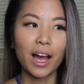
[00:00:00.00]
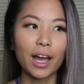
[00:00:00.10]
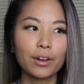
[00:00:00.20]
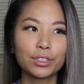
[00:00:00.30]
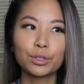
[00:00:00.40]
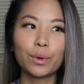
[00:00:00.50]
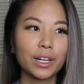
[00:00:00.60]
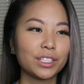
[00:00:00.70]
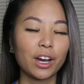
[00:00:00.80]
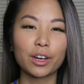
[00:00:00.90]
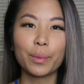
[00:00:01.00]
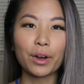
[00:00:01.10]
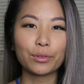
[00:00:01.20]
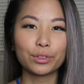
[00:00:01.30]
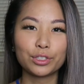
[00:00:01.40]
I also want to talk
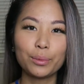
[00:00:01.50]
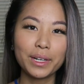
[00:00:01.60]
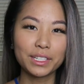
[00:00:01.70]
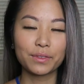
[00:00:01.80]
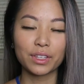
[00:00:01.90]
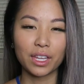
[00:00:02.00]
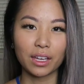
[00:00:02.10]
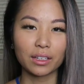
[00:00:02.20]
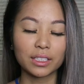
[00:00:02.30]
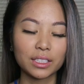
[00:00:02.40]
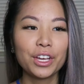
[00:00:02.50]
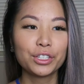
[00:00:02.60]
about so many different things.